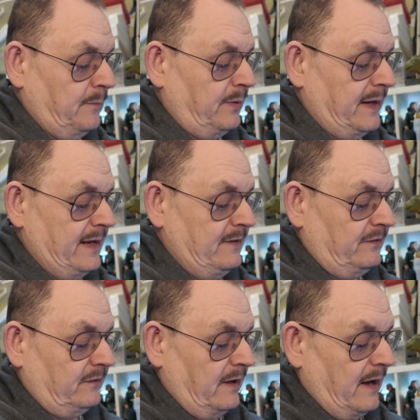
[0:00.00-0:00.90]

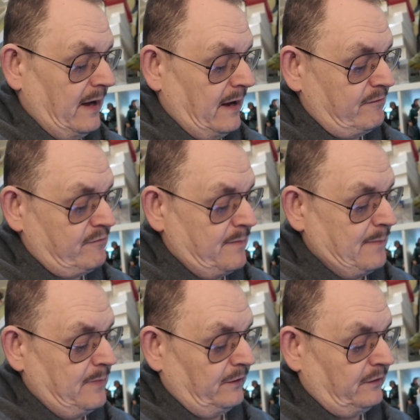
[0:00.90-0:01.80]
please
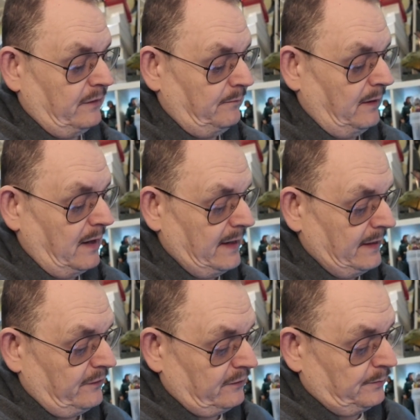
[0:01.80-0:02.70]
remember to
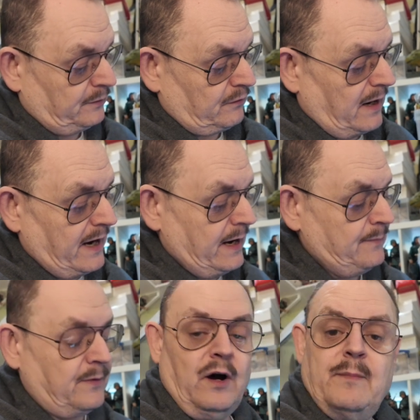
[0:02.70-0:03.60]
like,
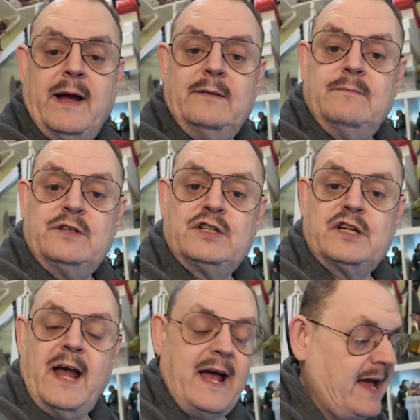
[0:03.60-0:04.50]
subscribe, comment,
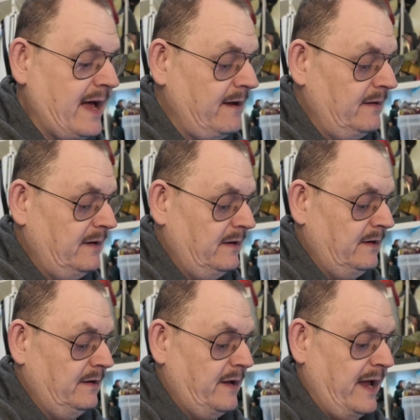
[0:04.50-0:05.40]
share,
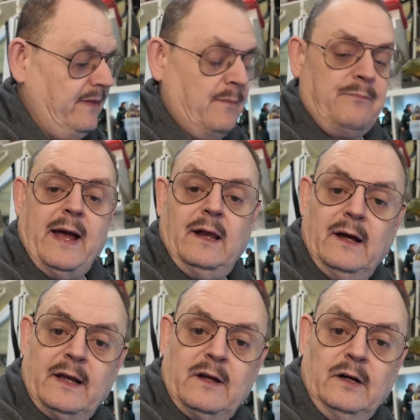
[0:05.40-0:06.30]
hit the bell
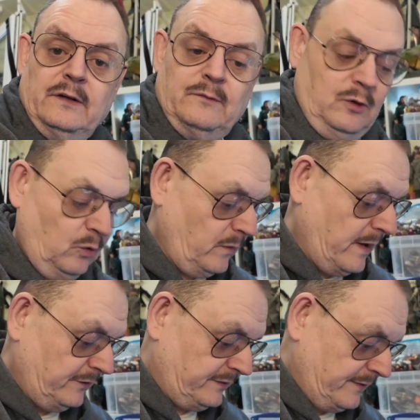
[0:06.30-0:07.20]
icon, all
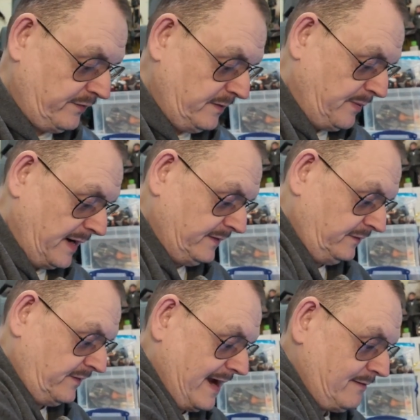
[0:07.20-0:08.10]
those different
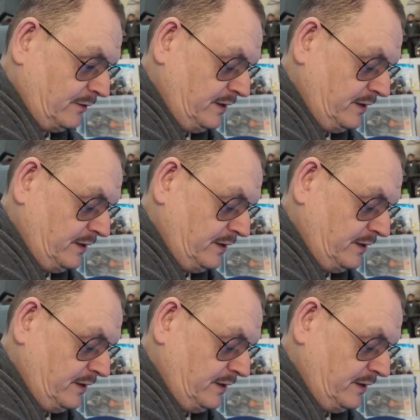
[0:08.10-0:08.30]
buttons there on